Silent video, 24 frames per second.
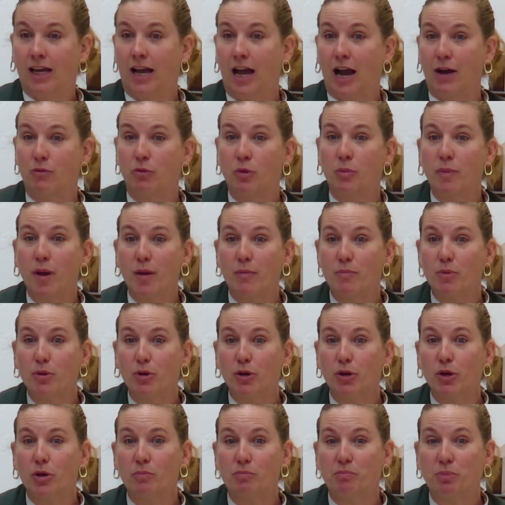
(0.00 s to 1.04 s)
I
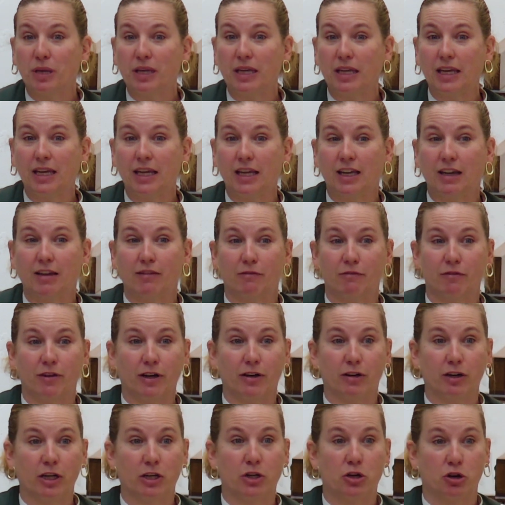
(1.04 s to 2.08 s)
remember being
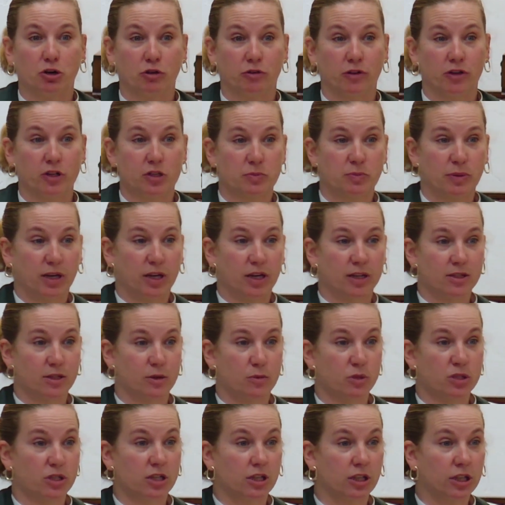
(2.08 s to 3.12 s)
very nervous because it
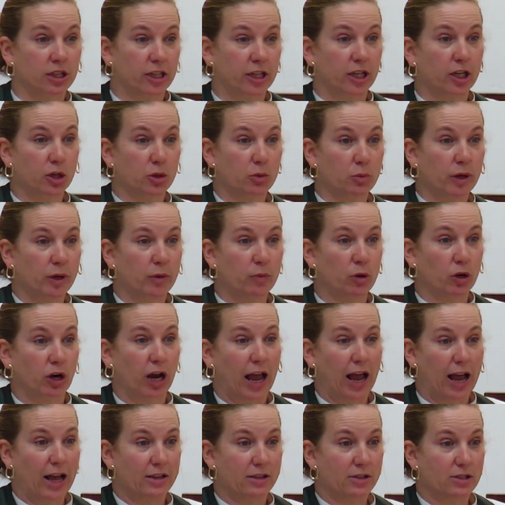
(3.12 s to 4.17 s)
was clear we were
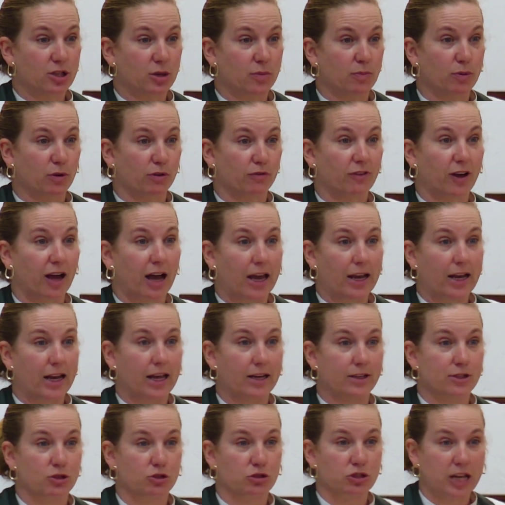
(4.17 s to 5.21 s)
asked to provide
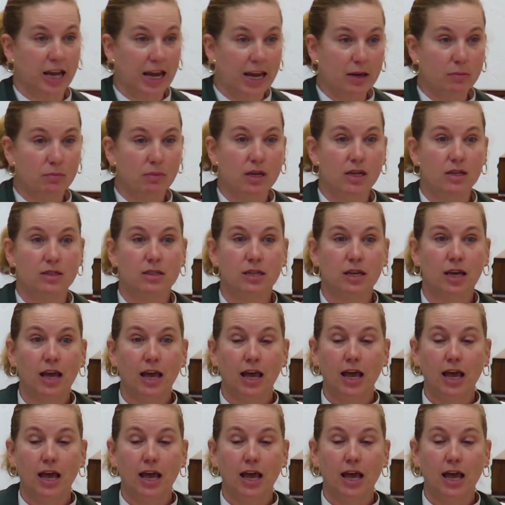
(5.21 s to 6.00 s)
entertainment,